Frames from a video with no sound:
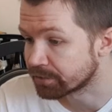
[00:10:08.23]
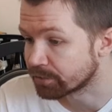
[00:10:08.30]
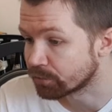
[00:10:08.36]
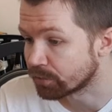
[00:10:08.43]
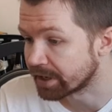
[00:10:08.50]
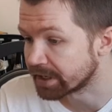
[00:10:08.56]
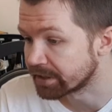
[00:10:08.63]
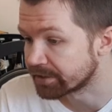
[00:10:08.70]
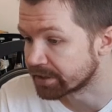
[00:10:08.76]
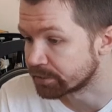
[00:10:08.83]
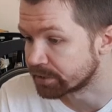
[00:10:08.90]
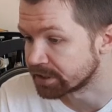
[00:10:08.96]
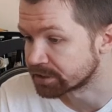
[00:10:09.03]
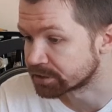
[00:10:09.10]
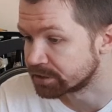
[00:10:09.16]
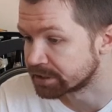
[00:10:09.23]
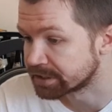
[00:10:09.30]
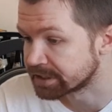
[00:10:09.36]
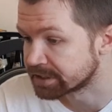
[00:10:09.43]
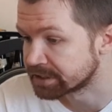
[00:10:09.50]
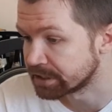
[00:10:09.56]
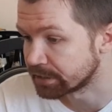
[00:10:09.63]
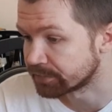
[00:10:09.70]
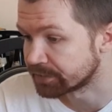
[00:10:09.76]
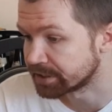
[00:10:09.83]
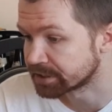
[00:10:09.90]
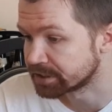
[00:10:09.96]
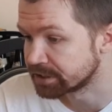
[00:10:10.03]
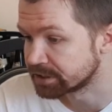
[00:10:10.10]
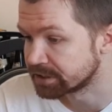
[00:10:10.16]
while the restaurant itself
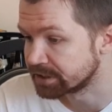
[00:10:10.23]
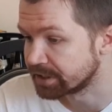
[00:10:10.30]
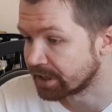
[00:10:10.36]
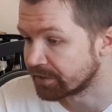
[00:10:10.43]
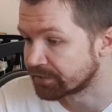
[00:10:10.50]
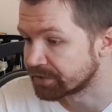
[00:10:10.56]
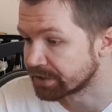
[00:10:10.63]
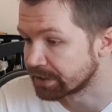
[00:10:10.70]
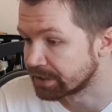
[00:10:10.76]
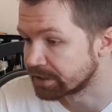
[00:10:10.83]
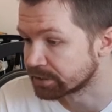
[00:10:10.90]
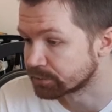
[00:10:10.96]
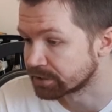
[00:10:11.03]
existed until it